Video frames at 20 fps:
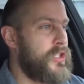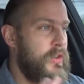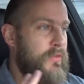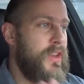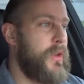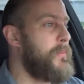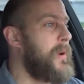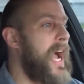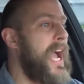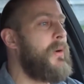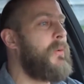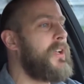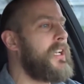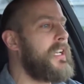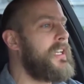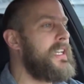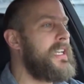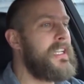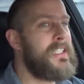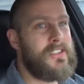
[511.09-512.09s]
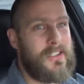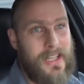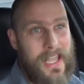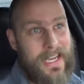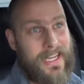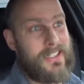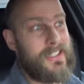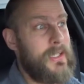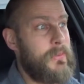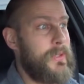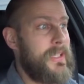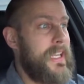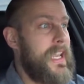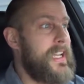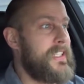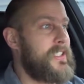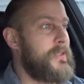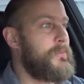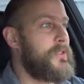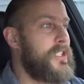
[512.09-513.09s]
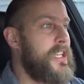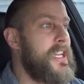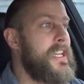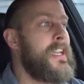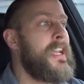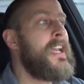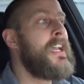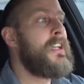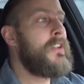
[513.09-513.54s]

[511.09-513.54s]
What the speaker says: So if you buy one of these, like I said with the SMG,